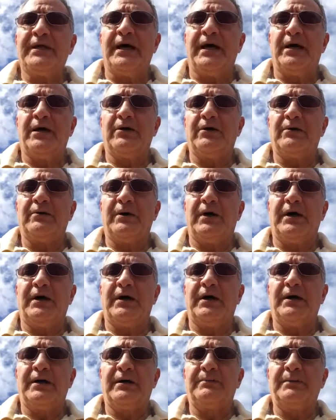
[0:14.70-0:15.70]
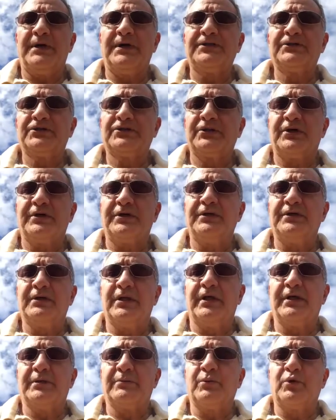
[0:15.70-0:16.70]
Now, I
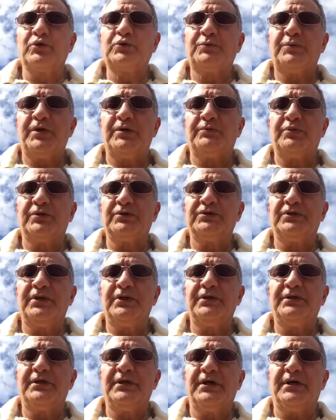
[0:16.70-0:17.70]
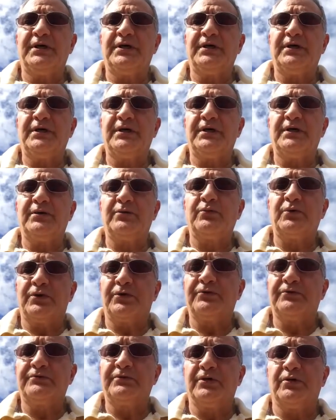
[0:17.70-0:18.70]
studied like most people did
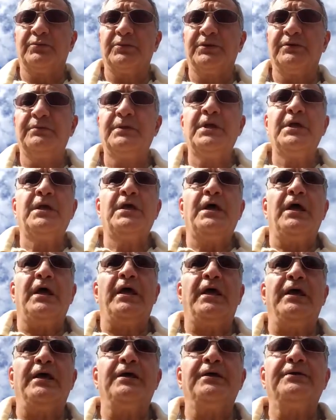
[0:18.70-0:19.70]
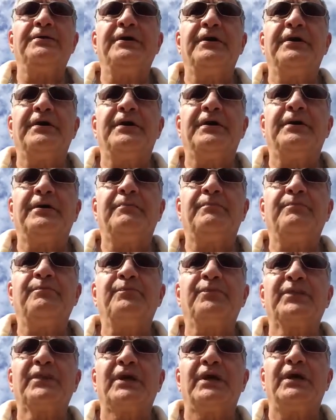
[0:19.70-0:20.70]
with Dillman, and
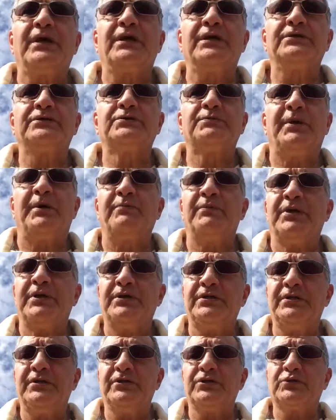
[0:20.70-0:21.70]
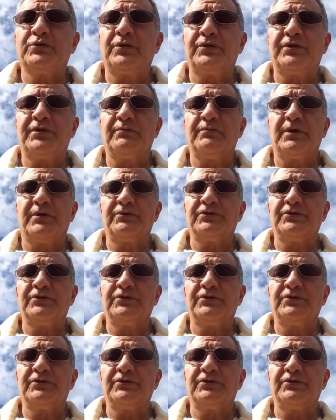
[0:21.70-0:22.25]
I spent many years with him.